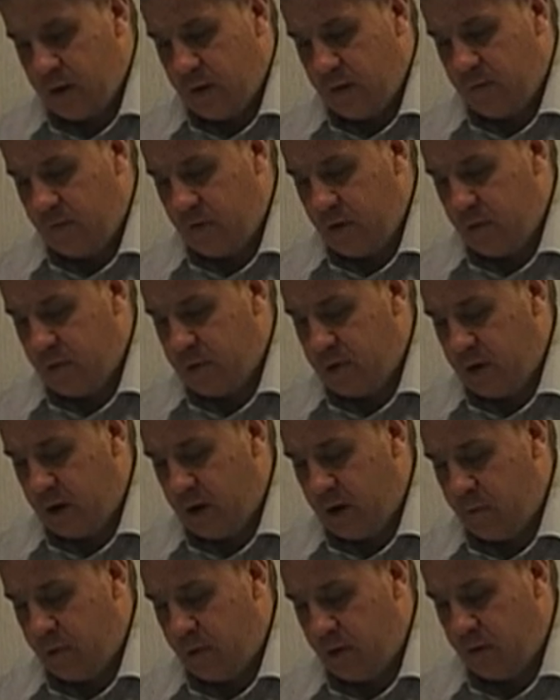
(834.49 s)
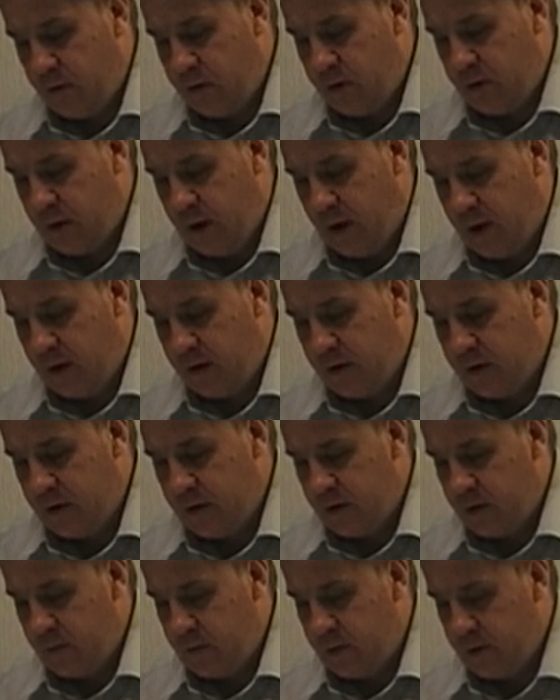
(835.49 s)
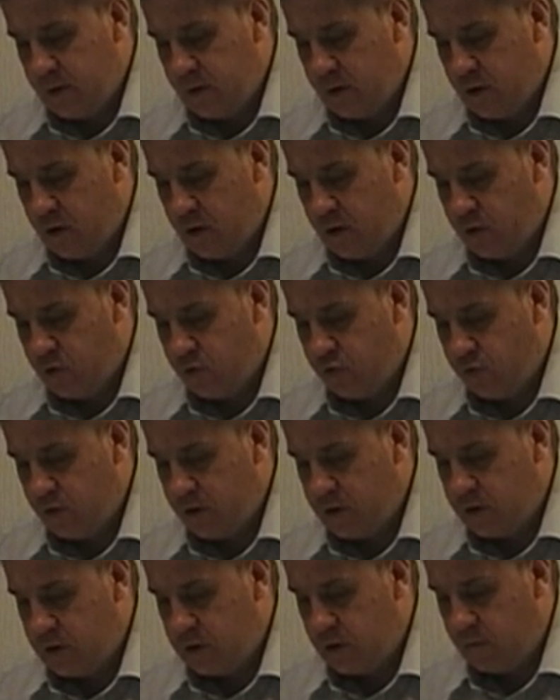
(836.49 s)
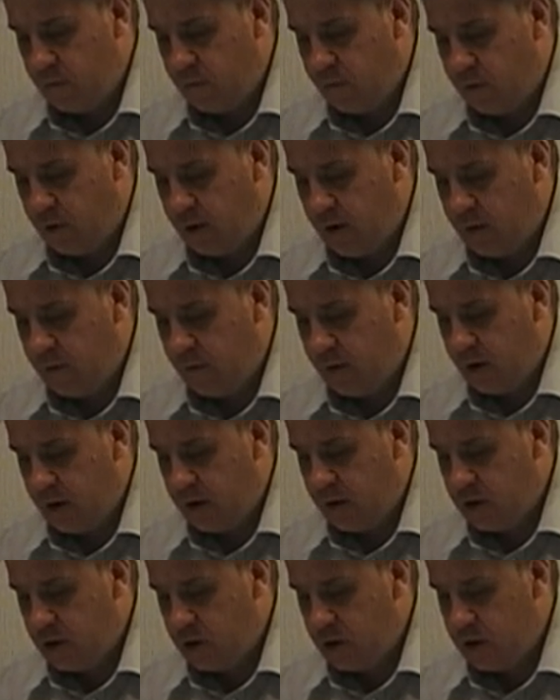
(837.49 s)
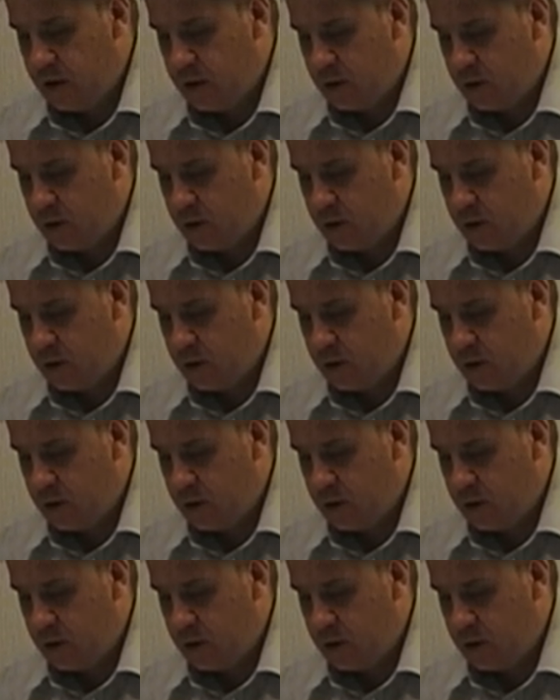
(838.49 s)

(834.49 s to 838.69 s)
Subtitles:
famous librarian Al-Nidim in the year 375 HE